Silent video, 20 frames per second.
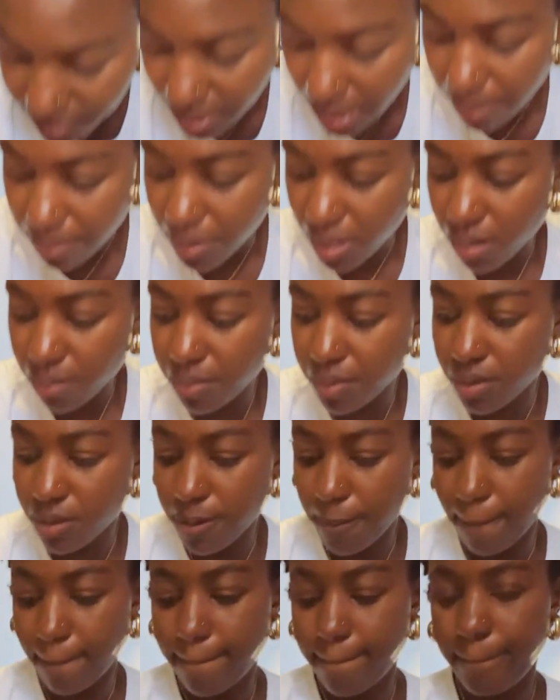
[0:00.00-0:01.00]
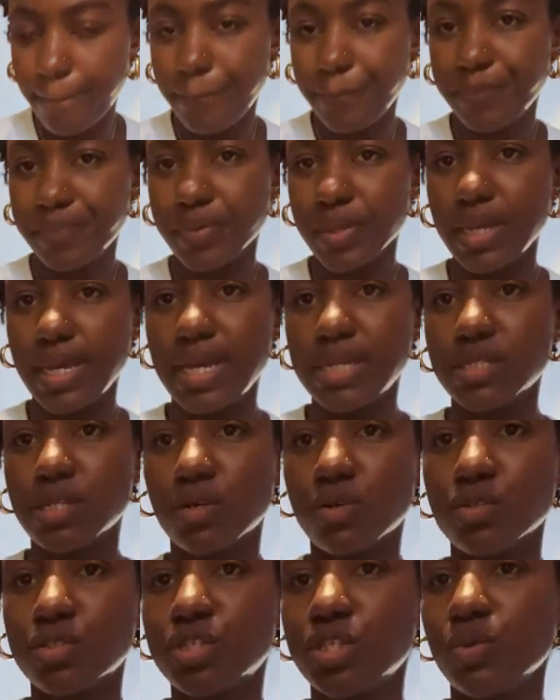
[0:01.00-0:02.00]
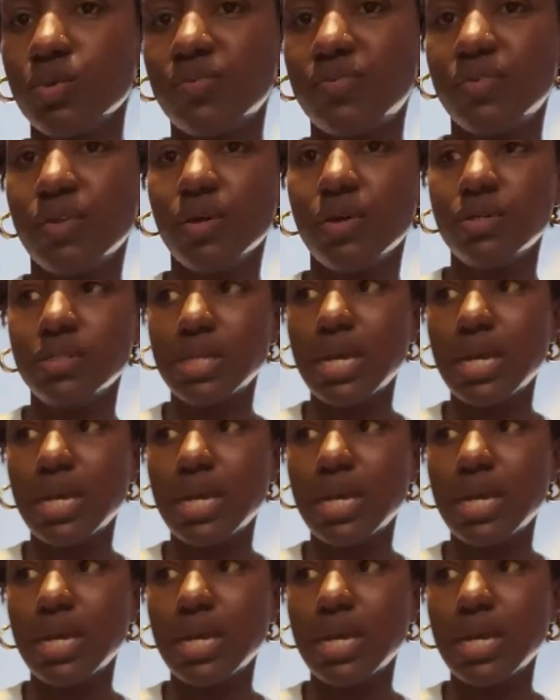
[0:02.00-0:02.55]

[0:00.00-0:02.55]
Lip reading: sent me, but yes, I got 2 of those.